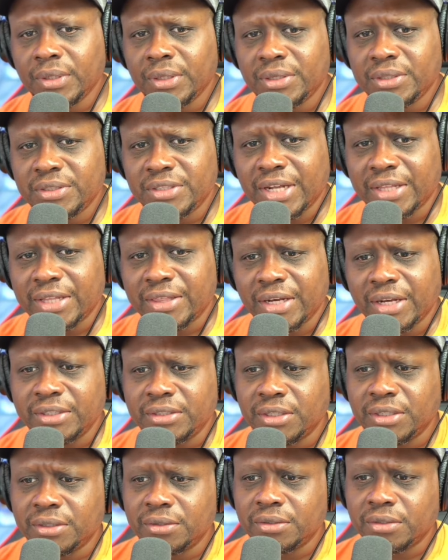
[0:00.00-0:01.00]
Check the
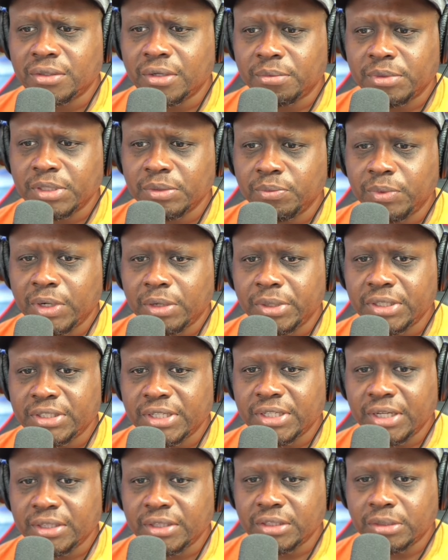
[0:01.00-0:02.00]
links in the description. We
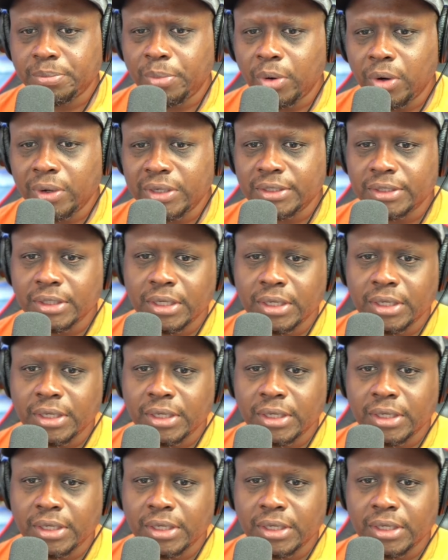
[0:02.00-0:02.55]
appreciate the support.